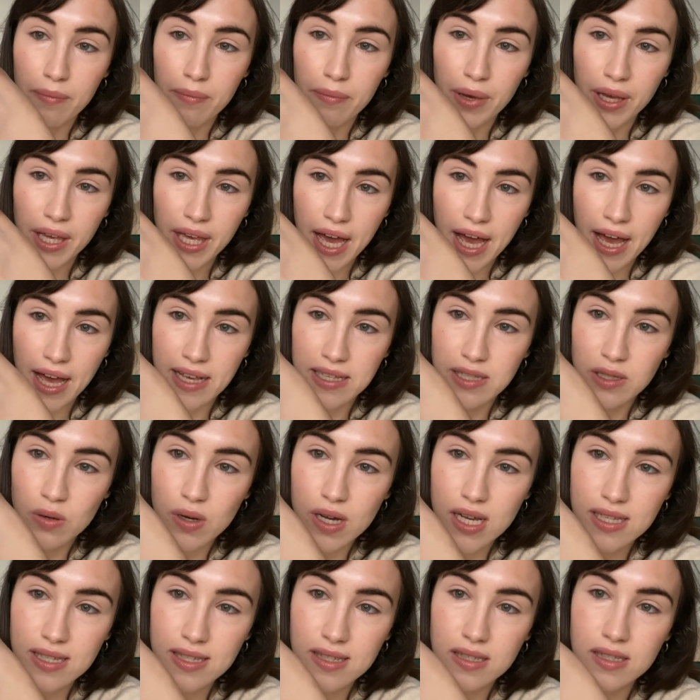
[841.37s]
But yeah, it's
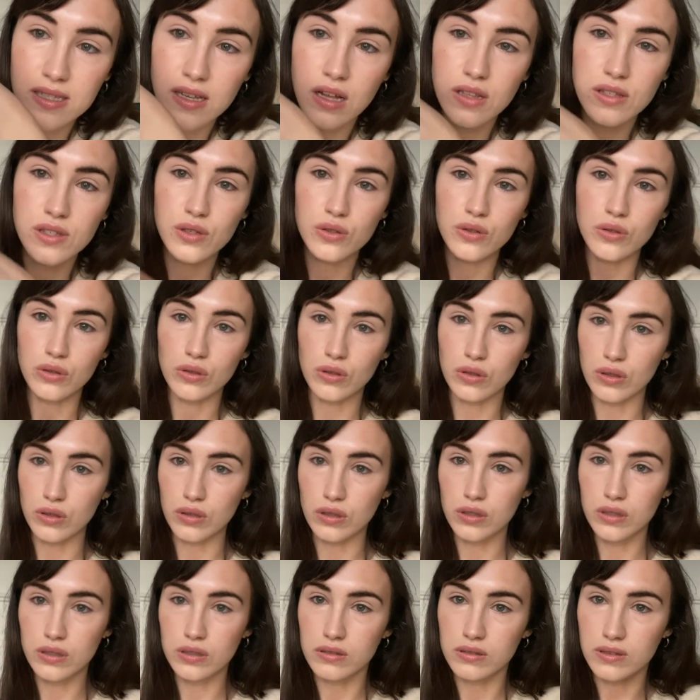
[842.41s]
quite a
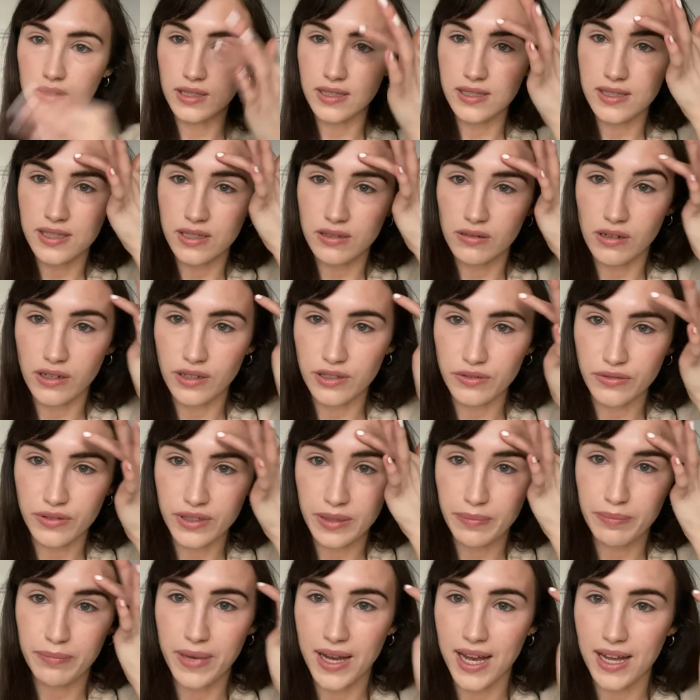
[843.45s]
subtle, this still looks
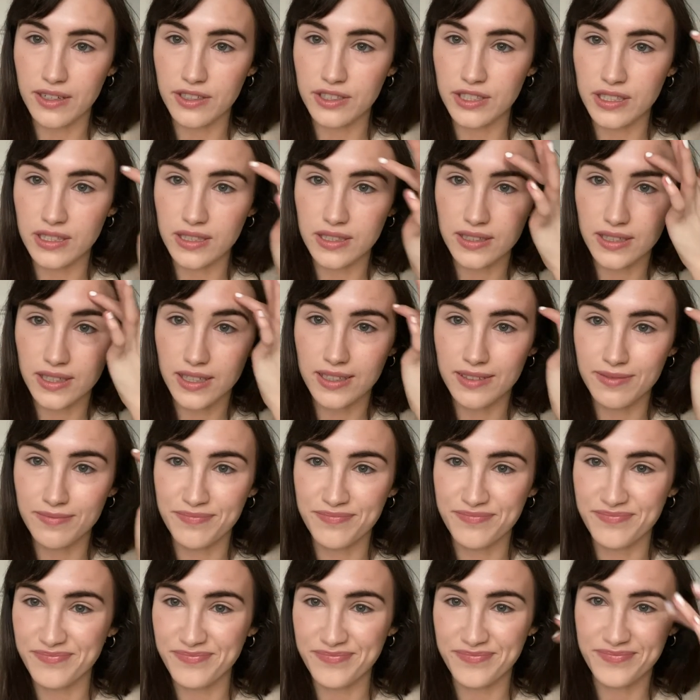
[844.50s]
really patchy, doesn't
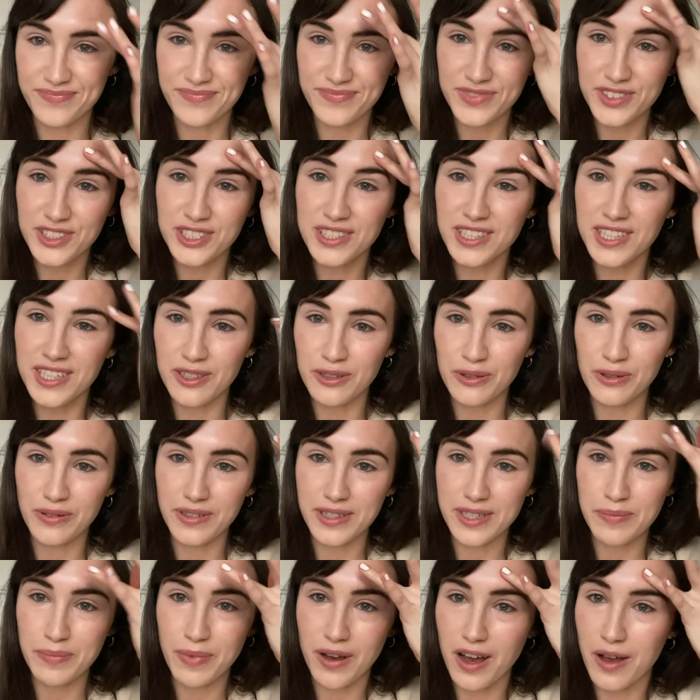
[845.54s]
it? Just ignore
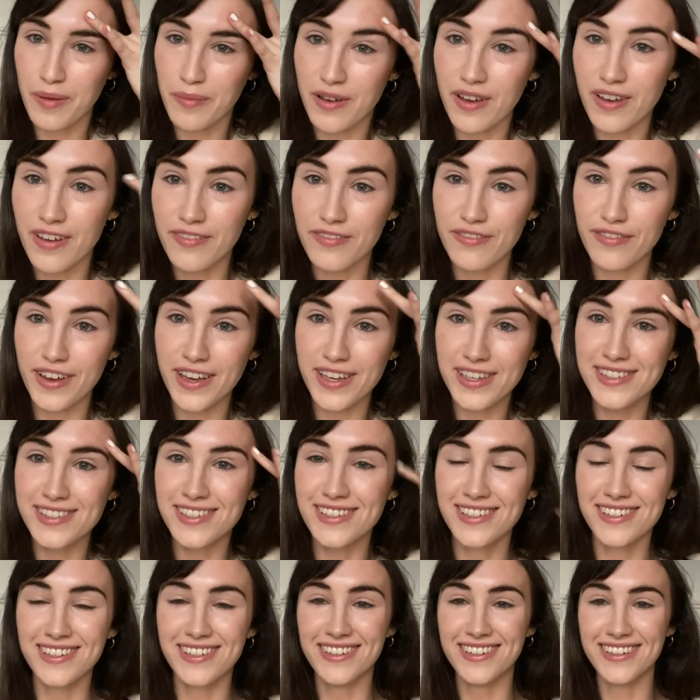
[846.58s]
this part of my face.
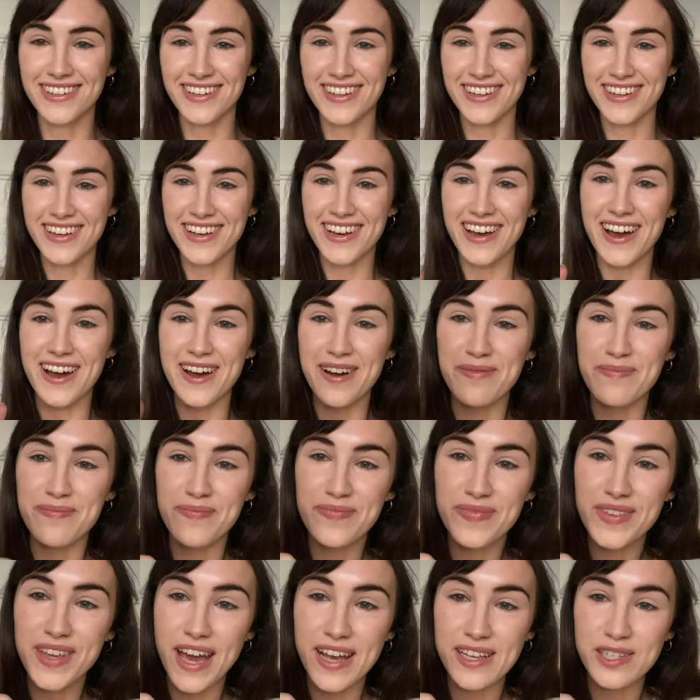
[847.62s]
Yeah,
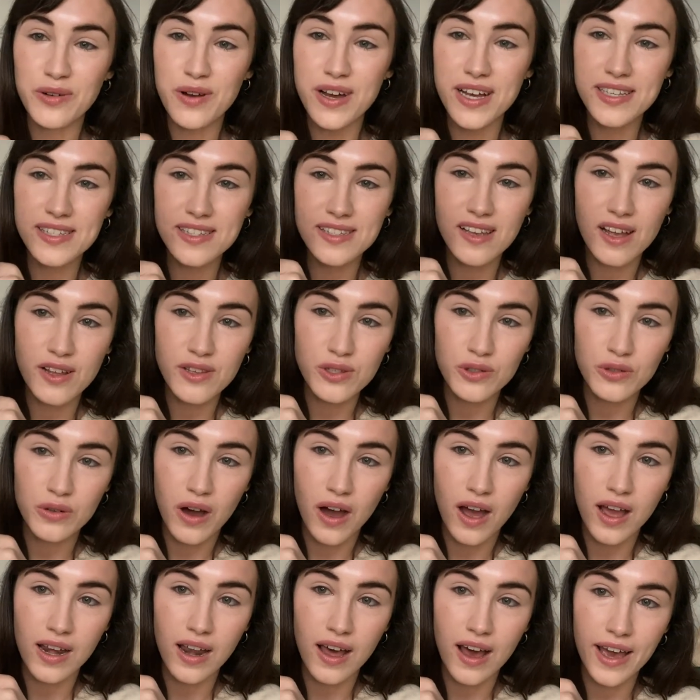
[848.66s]
it's quite a subtle
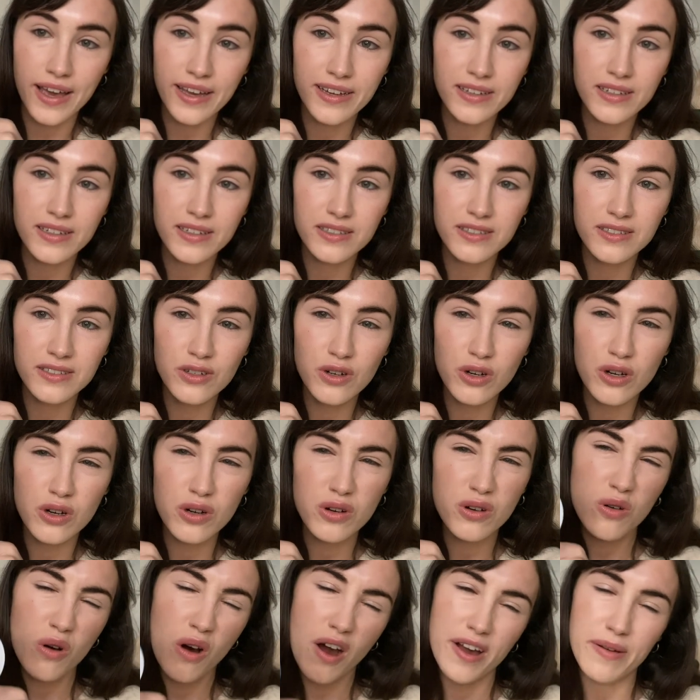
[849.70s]
highlight, not
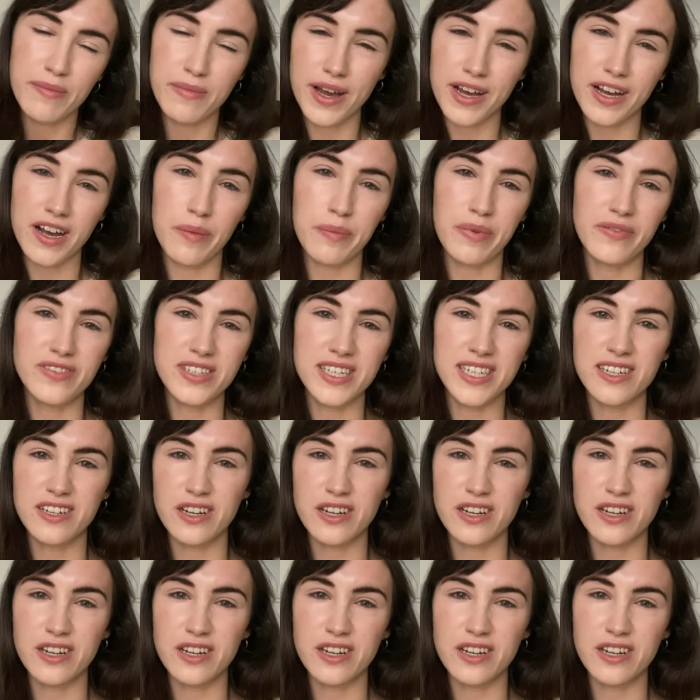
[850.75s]
quite my cup of tea.